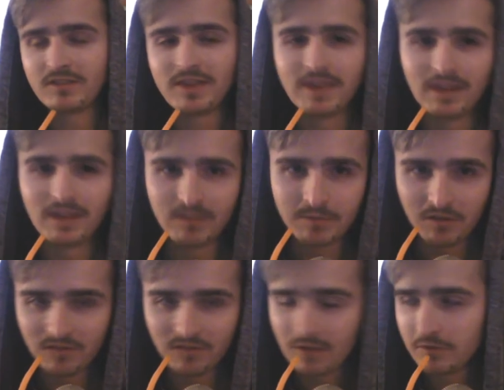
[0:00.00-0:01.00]
This is me,
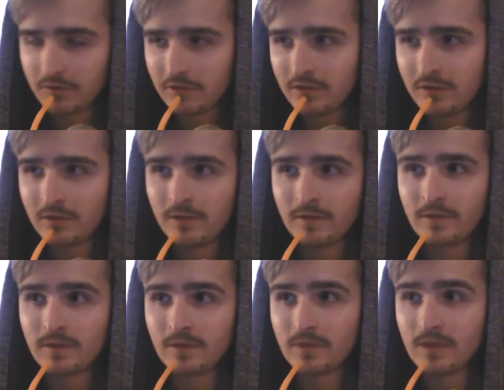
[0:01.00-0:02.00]
luisi21,
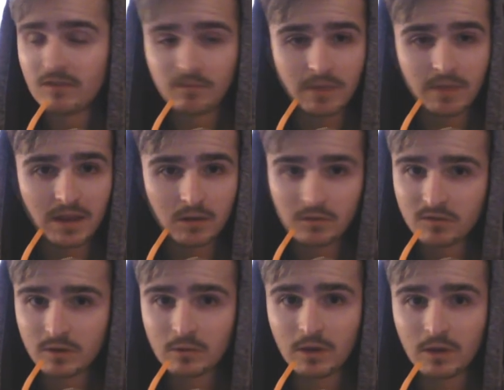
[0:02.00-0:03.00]
your host,
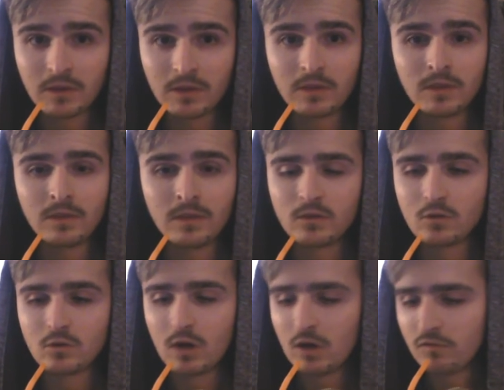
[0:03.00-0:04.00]
Gianluca Luisi.
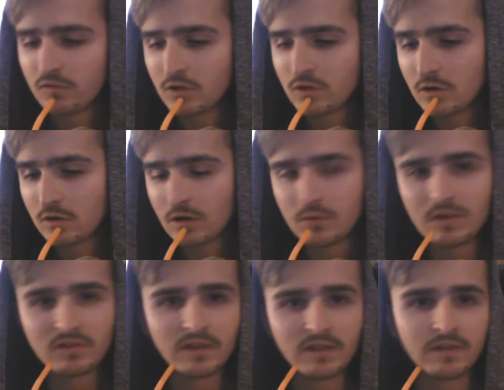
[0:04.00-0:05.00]
Follow me on
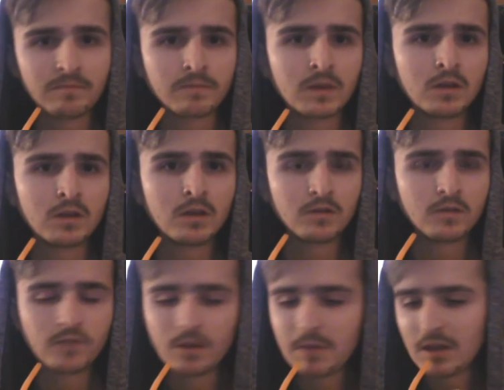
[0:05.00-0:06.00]
Instagram,
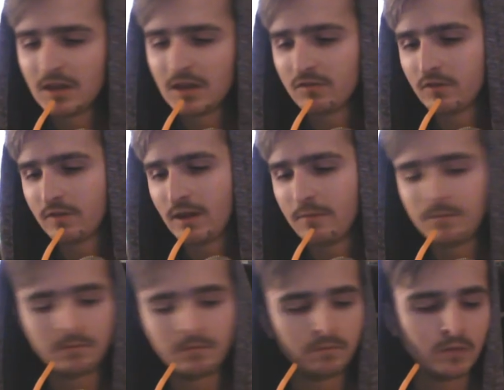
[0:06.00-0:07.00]
luisi21 official.